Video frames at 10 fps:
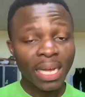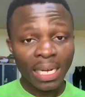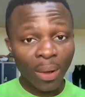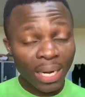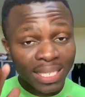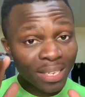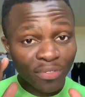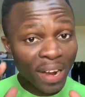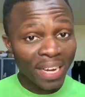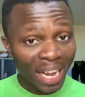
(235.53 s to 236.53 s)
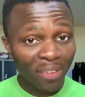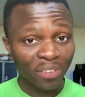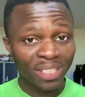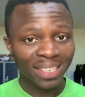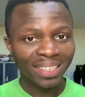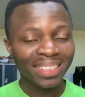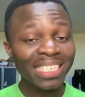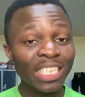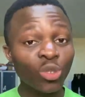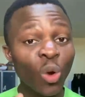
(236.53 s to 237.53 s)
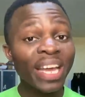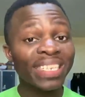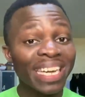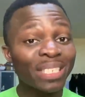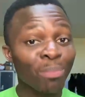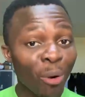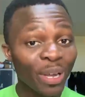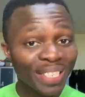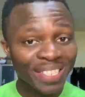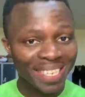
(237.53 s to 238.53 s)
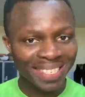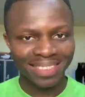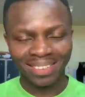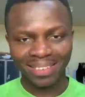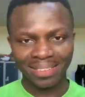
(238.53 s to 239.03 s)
Now listen very carefully. This is where it gets more interesting.